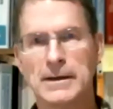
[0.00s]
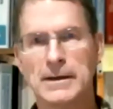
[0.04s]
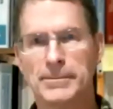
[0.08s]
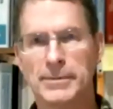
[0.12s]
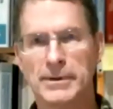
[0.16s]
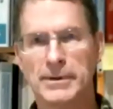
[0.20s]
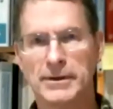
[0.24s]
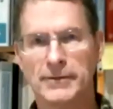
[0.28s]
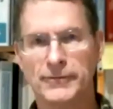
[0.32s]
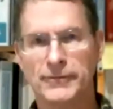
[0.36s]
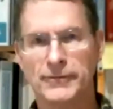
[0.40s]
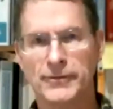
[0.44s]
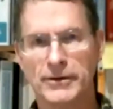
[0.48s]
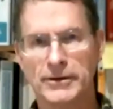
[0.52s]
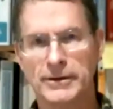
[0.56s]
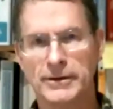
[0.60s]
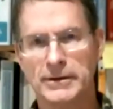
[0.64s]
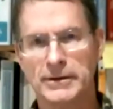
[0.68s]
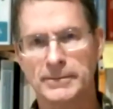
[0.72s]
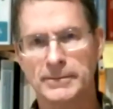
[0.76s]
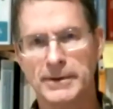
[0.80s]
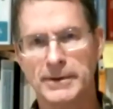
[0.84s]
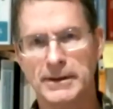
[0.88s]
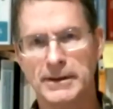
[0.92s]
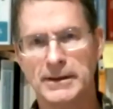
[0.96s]
but if you're going
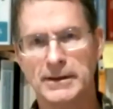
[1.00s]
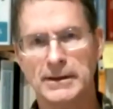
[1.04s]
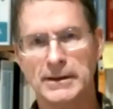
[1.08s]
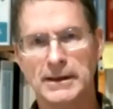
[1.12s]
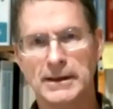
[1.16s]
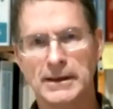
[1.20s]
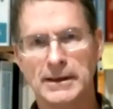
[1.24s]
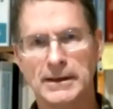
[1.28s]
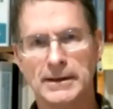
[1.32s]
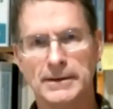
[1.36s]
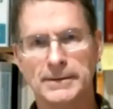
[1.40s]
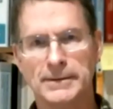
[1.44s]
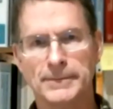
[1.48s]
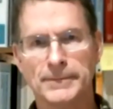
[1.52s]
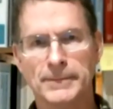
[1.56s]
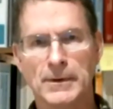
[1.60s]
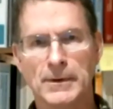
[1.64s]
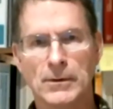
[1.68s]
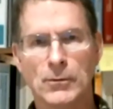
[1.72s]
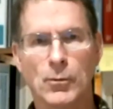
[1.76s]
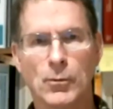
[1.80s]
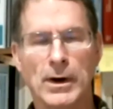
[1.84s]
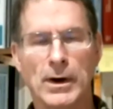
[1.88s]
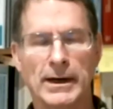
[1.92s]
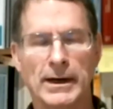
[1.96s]
to be uh,
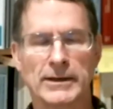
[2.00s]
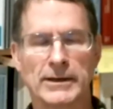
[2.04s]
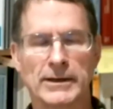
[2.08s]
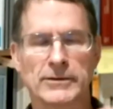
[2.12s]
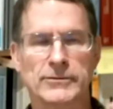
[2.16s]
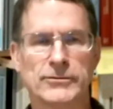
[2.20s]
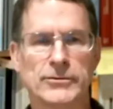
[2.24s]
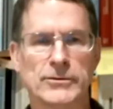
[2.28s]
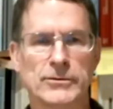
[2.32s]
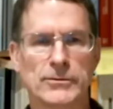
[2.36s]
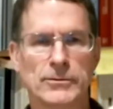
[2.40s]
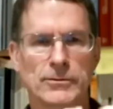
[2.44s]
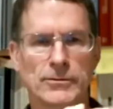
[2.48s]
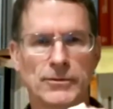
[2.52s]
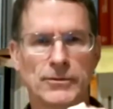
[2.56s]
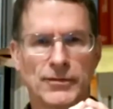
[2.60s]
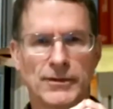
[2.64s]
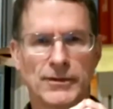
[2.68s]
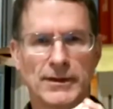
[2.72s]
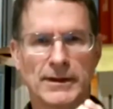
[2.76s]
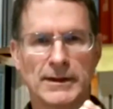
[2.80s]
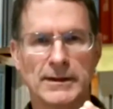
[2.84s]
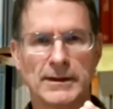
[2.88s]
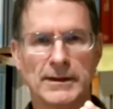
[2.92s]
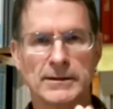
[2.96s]
wanting to
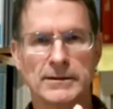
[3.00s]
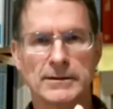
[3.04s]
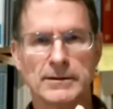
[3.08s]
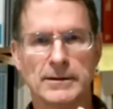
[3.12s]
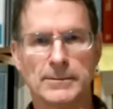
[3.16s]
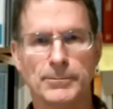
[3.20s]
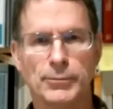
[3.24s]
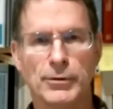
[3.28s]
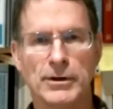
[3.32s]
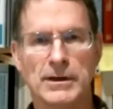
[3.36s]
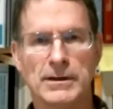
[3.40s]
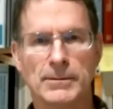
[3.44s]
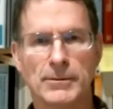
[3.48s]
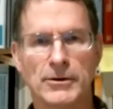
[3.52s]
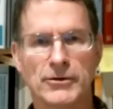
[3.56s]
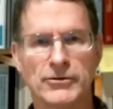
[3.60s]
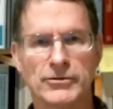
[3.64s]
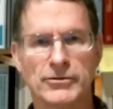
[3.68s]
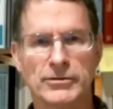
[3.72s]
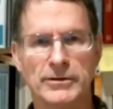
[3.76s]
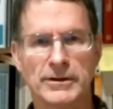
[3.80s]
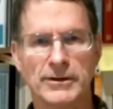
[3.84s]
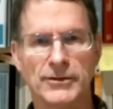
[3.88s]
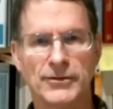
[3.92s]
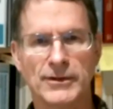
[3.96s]
thin
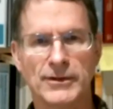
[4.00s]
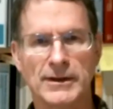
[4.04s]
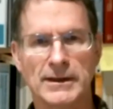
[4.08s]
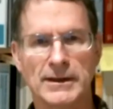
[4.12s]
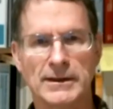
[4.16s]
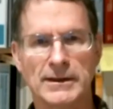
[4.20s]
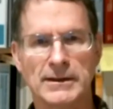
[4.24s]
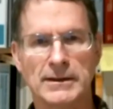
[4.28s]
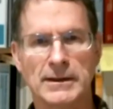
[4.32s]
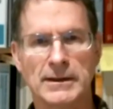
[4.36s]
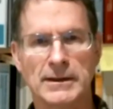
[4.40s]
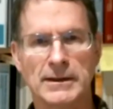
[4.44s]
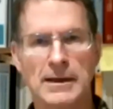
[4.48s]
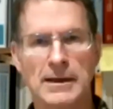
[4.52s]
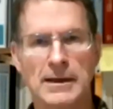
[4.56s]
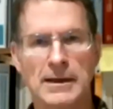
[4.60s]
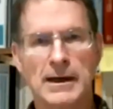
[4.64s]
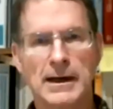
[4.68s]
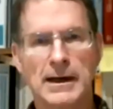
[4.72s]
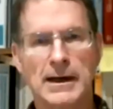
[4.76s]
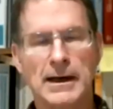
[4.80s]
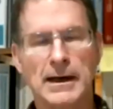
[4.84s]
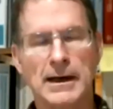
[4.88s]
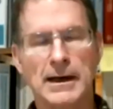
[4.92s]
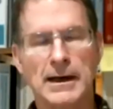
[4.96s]
pre-commercially thin
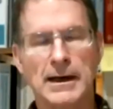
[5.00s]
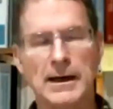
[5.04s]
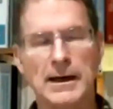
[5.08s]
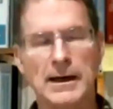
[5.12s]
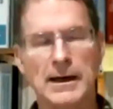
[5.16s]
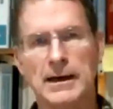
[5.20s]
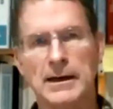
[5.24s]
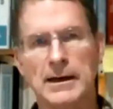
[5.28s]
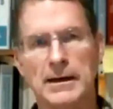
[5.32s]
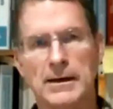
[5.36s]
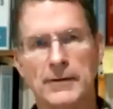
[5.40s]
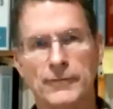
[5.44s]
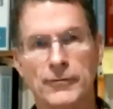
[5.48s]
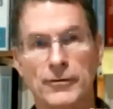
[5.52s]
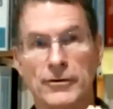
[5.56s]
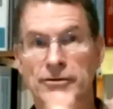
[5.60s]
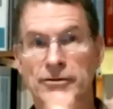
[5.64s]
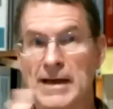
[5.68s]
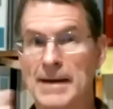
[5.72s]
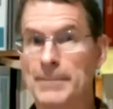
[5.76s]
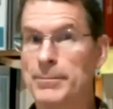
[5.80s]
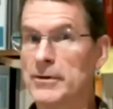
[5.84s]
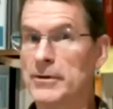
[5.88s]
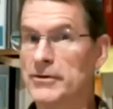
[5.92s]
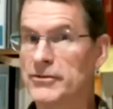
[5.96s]
uh, for
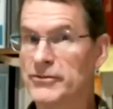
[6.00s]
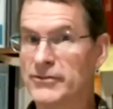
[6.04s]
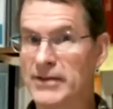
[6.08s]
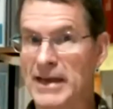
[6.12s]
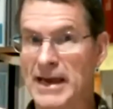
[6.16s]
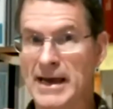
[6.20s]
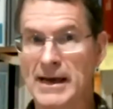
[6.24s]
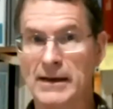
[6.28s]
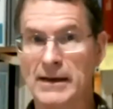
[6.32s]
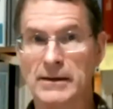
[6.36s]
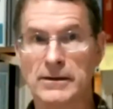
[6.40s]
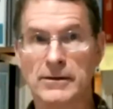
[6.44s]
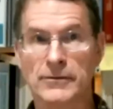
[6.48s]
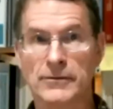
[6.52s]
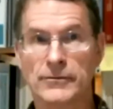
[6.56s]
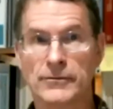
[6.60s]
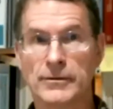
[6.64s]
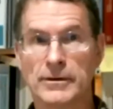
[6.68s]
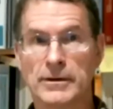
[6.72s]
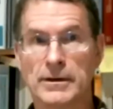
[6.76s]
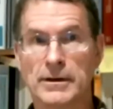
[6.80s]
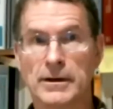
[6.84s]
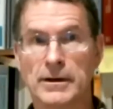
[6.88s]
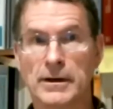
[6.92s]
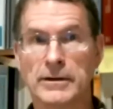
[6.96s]
example, a stand
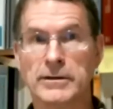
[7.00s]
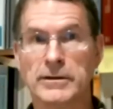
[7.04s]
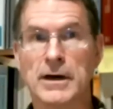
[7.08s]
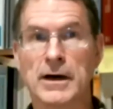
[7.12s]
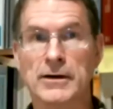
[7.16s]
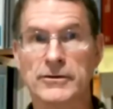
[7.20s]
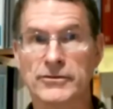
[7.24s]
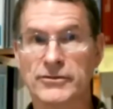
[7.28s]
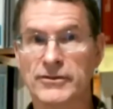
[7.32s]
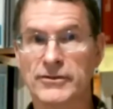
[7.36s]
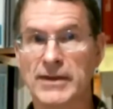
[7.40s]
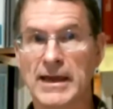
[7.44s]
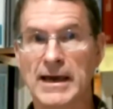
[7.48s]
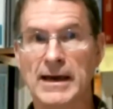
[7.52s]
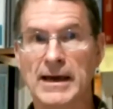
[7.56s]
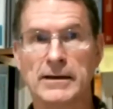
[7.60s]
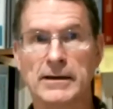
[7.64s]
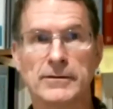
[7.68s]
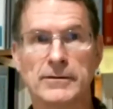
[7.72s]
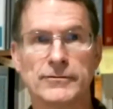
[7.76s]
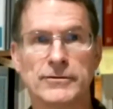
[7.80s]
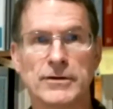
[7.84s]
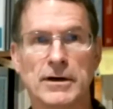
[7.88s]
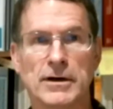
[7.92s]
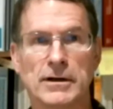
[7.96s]
of a young stand
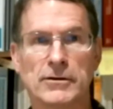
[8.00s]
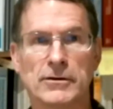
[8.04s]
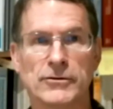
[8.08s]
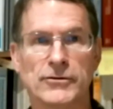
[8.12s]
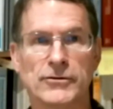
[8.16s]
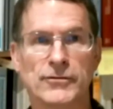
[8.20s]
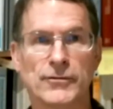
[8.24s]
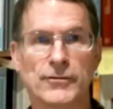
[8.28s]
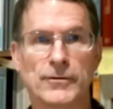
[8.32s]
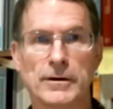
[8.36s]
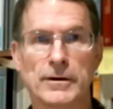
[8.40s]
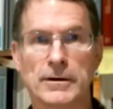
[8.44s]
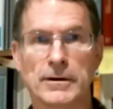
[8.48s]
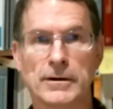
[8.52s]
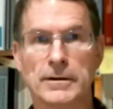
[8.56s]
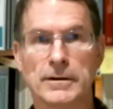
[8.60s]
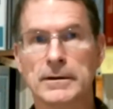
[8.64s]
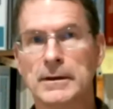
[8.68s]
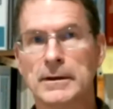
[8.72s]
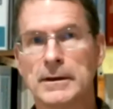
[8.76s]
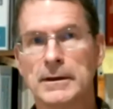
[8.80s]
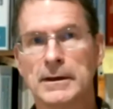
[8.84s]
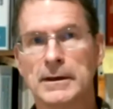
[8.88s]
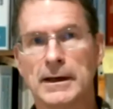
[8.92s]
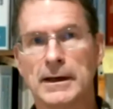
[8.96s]
of Douglas fir,
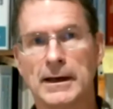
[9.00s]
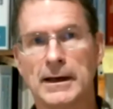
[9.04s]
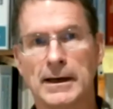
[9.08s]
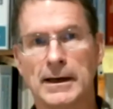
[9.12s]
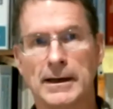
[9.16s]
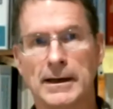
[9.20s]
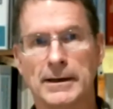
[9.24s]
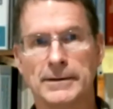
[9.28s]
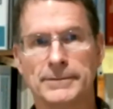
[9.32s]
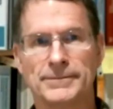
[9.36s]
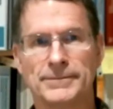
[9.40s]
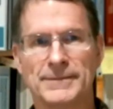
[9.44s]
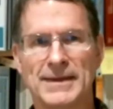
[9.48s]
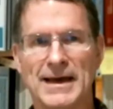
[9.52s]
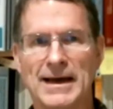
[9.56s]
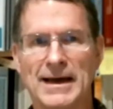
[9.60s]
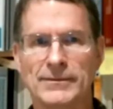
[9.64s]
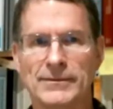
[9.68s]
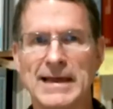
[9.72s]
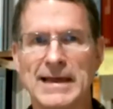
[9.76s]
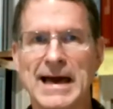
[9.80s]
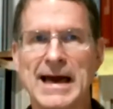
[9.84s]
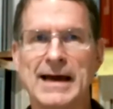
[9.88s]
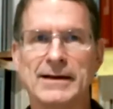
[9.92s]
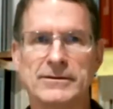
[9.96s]
uh, that
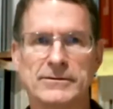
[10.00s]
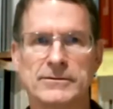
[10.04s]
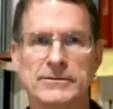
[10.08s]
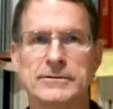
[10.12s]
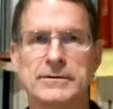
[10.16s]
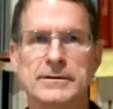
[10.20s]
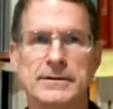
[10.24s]
that